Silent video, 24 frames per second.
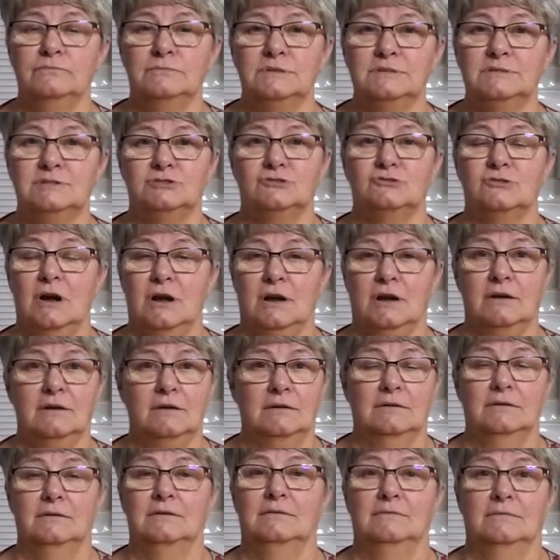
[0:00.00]
struck
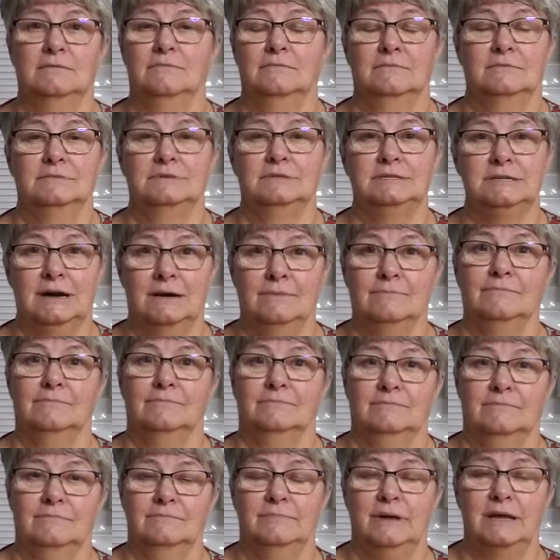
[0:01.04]
dumb
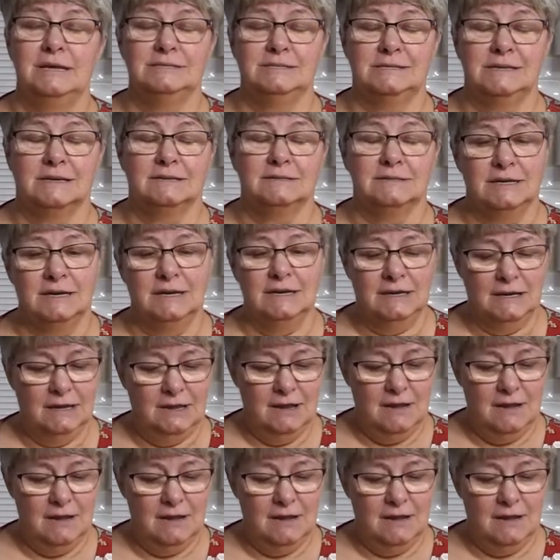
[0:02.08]
basically